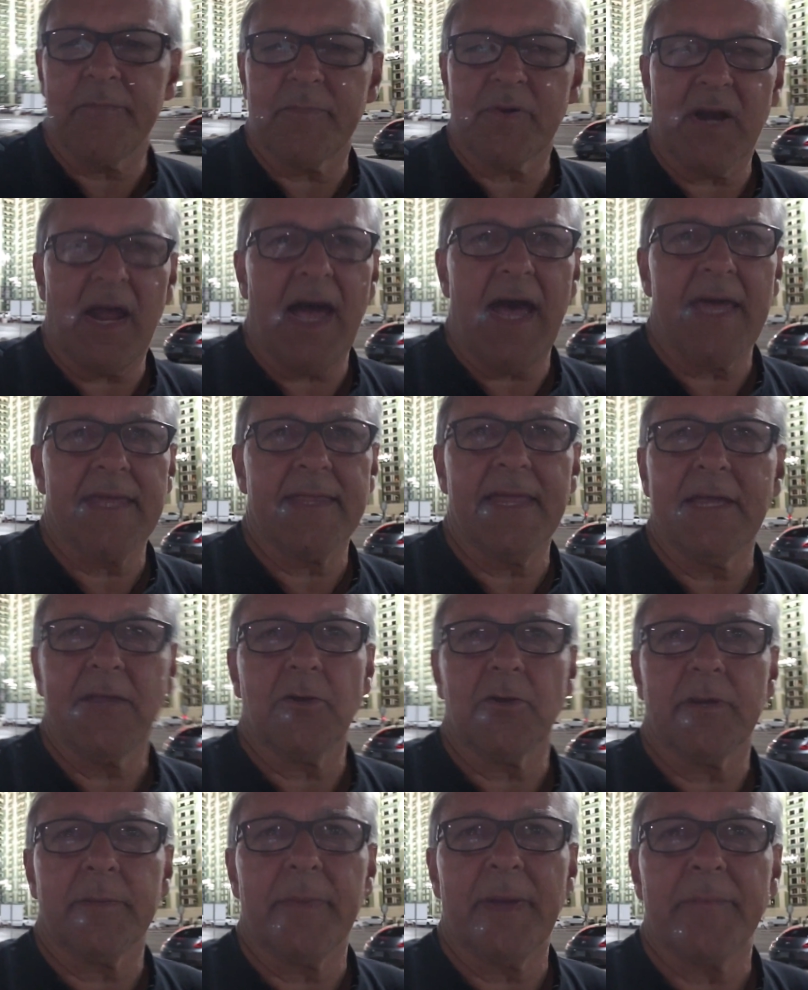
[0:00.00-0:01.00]
Pride, I don't
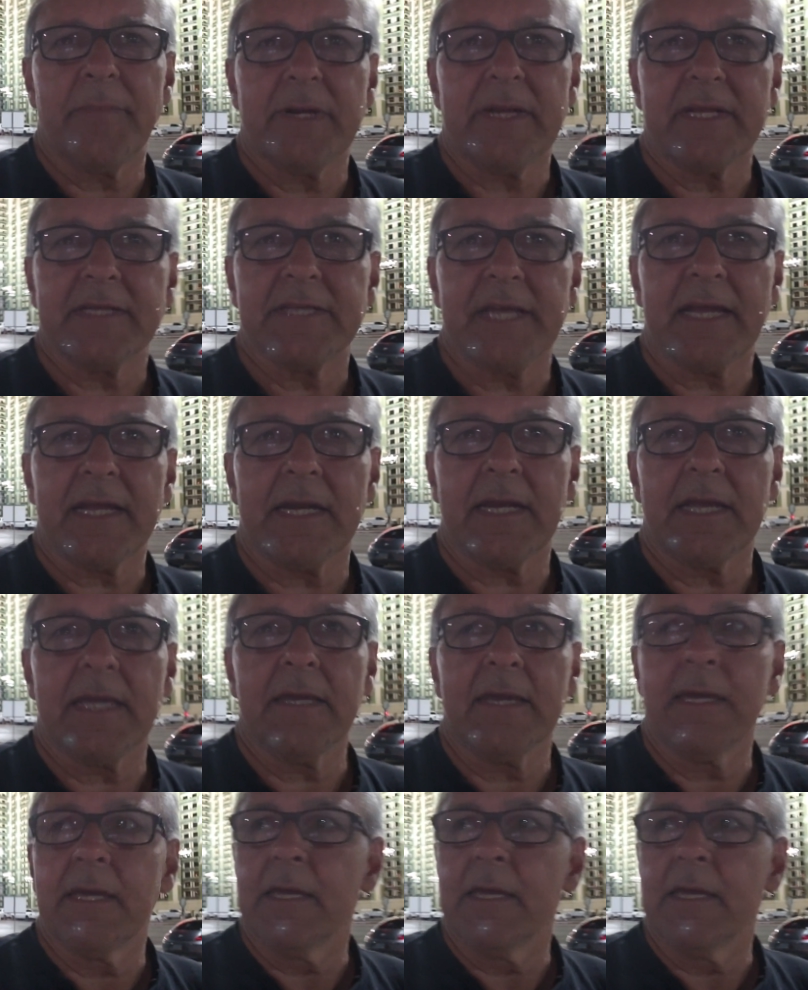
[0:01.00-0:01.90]
remember exactly.